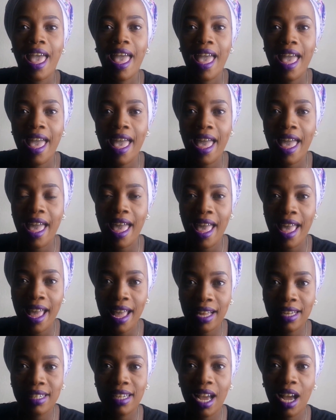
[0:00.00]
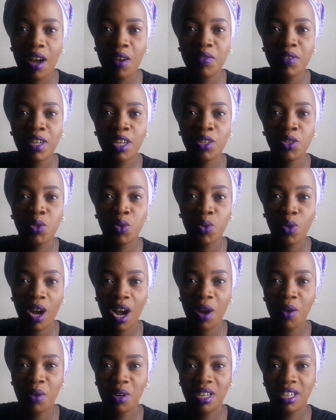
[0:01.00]
and after 2
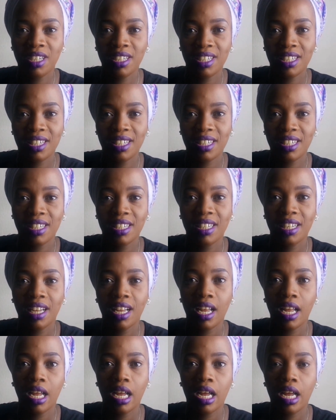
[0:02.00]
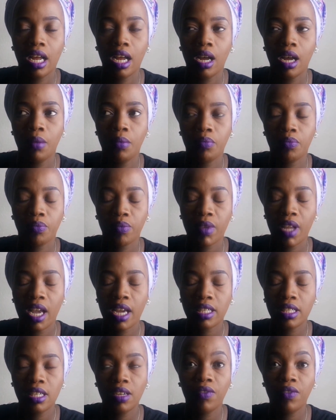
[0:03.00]
hours, I
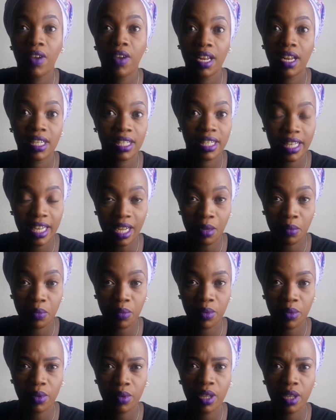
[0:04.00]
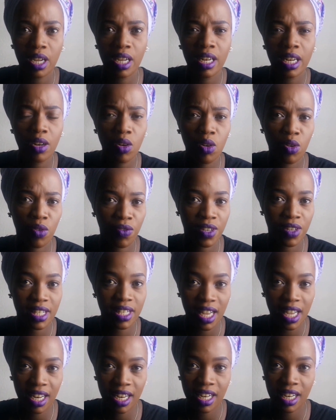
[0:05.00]
actually fell asleep, and then all of a
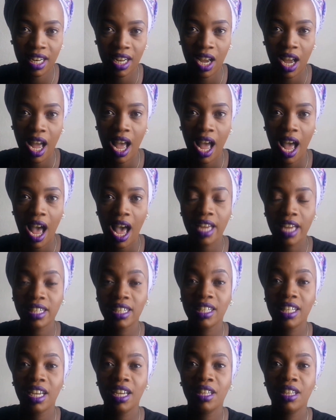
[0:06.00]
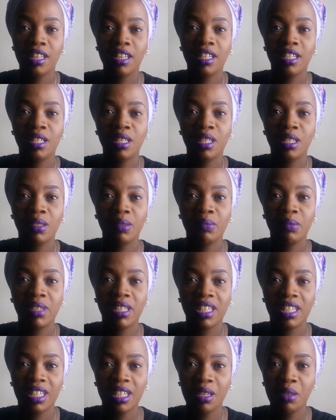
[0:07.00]
sudden, I just had this
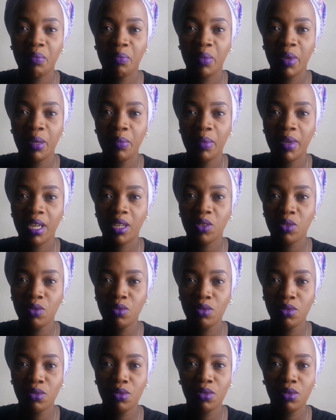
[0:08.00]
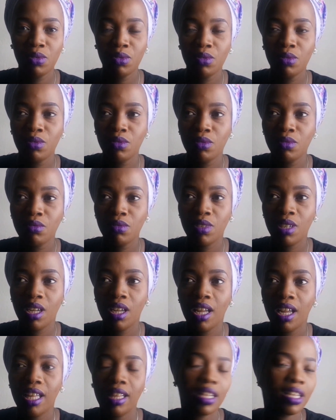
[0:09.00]
machine beeping, toot, toot, toot, toot.
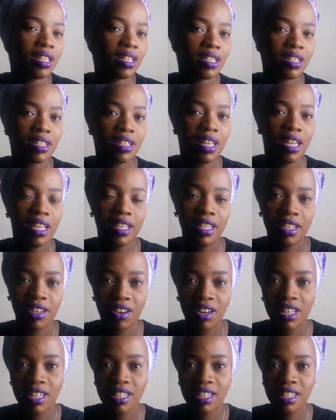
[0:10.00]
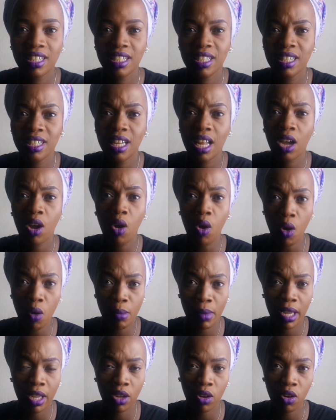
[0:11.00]
And then this lady runs in. She's like, "Oh
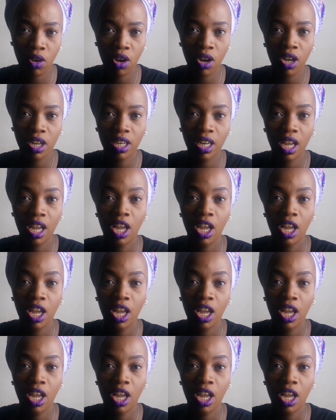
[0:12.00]
my God,